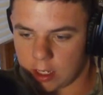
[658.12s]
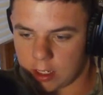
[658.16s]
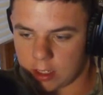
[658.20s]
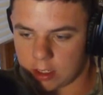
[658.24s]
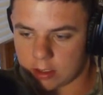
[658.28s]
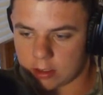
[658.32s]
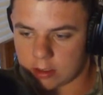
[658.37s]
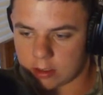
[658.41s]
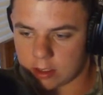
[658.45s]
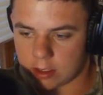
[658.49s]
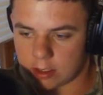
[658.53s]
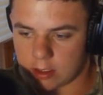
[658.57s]

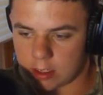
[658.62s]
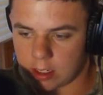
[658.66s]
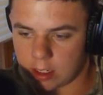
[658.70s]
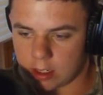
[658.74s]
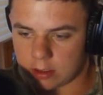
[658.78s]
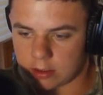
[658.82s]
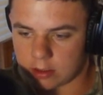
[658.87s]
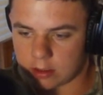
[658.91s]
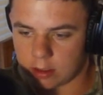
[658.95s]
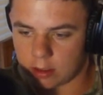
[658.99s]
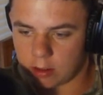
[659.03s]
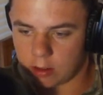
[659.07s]
is the
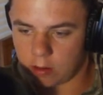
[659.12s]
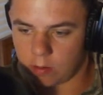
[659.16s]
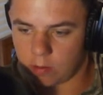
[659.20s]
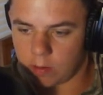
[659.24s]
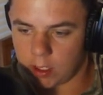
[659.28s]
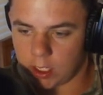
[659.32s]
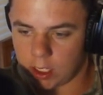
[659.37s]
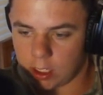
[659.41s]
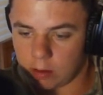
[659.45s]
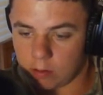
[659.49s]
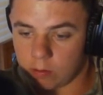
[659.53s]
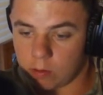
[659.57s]
Tesla
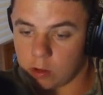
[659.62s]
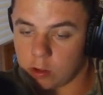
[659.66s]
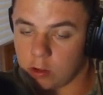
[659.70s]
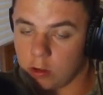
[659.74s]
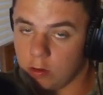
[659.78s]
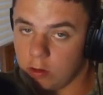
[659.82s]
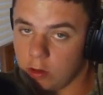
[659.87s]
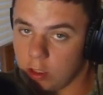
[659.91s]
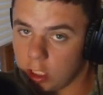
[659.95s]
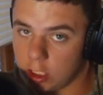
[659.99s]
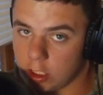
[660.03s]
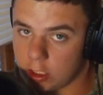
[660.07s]
arena. We'll
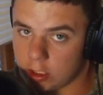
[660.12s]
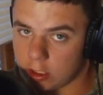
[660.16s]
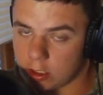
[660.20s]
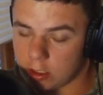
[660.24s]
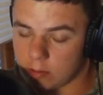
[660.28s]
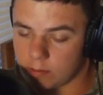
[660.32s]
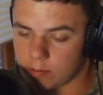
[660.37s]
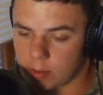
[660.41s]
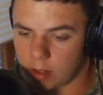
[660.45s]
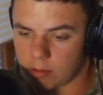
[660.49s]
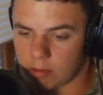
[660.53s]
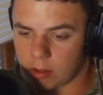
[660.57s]
go
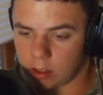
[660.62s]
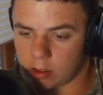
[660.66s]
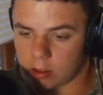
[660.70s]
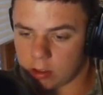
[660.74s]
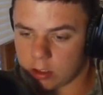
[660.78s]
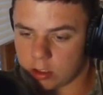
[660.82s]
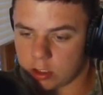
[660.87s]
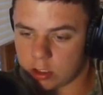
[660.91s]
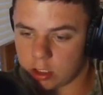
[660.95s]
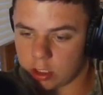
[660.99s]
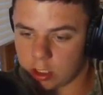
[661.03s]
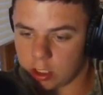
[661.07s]
look, but I'm not
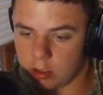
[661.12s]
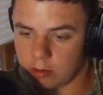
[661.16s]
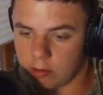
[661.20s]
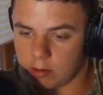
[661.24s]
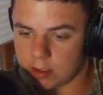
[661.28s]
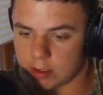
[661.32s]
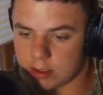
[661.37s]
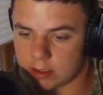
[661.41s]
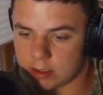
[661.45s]
going to show you